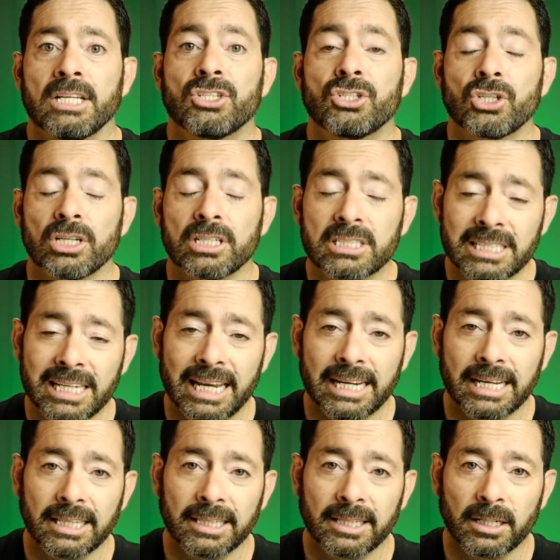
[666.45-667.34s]
Just
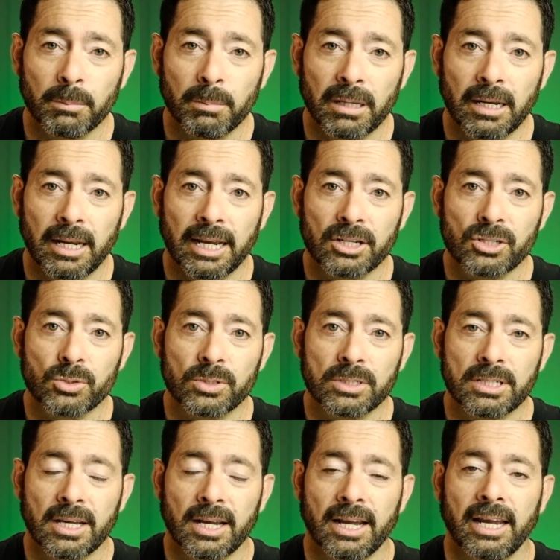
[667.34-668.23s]
take a little bit extra
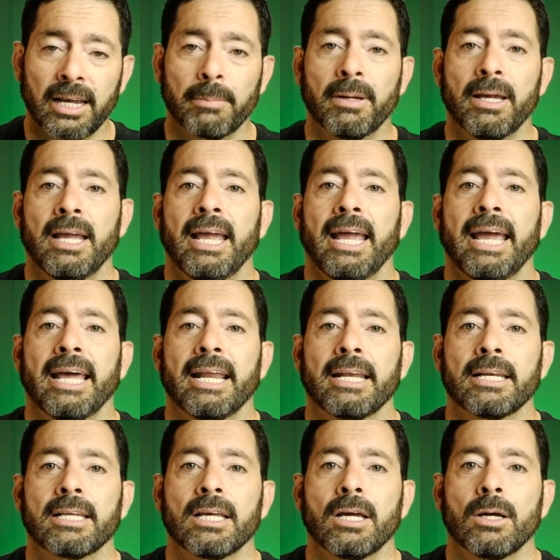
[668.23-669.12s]
time
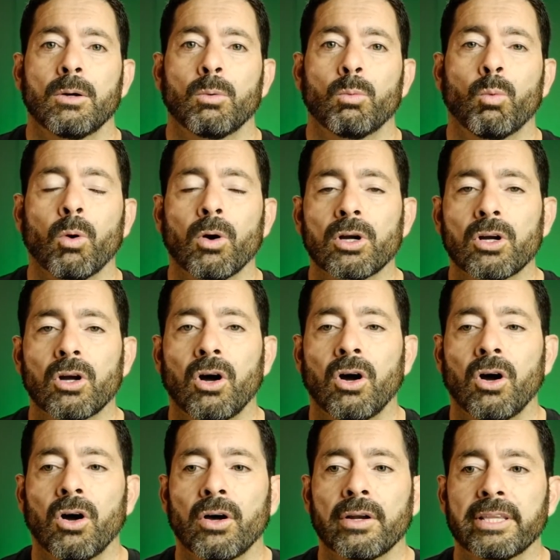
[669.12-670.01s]
and work
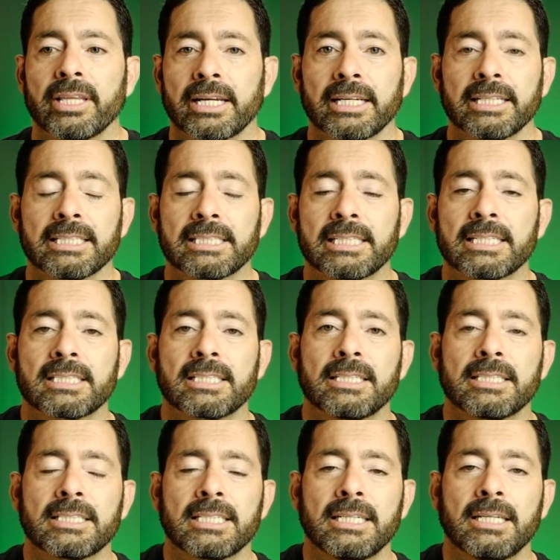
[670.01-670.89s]
on the
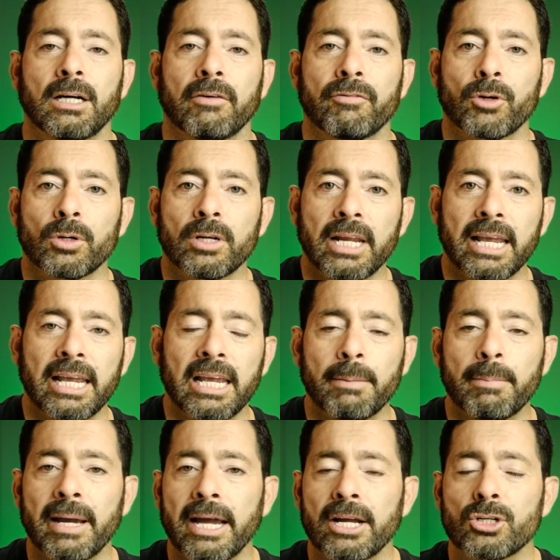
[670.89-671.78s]
consistency of your
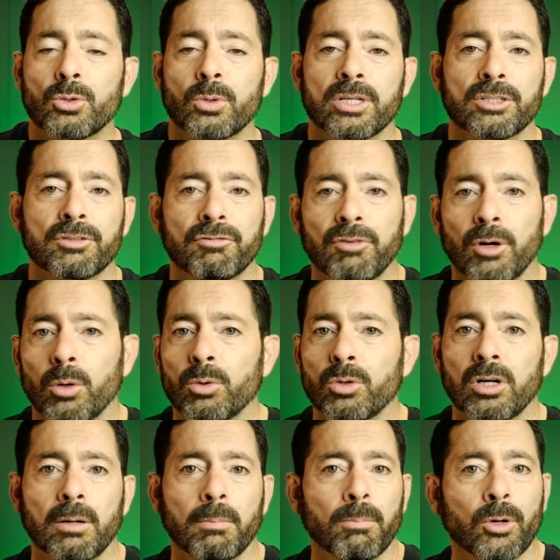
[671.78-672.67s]
name, address,
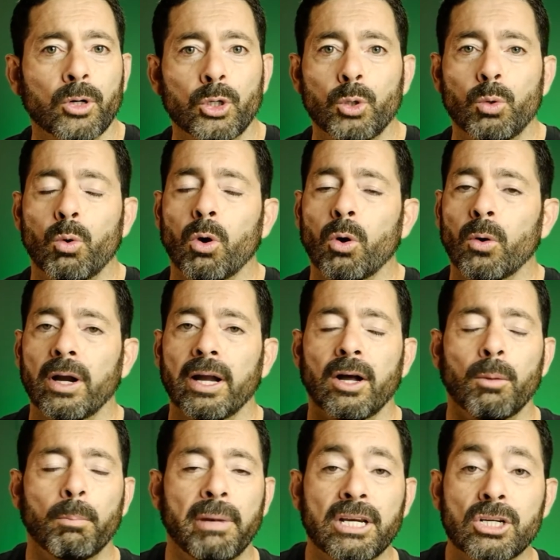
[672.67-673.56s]
phone number, U R
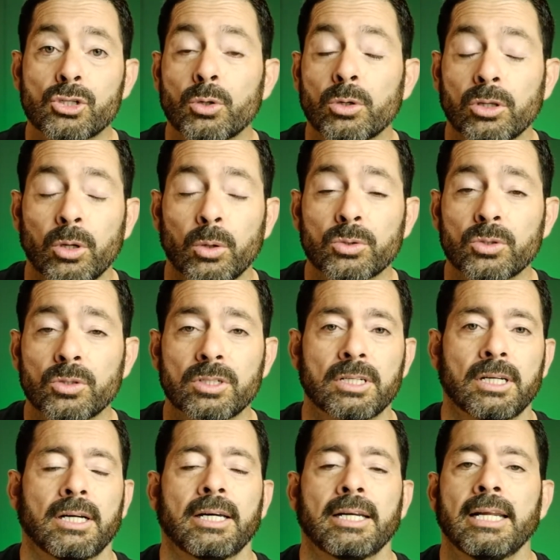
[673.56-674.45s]
L, make sure those are
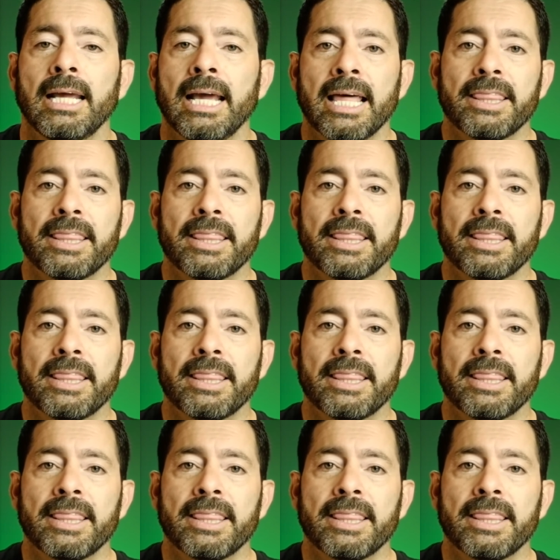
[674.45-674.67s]
done.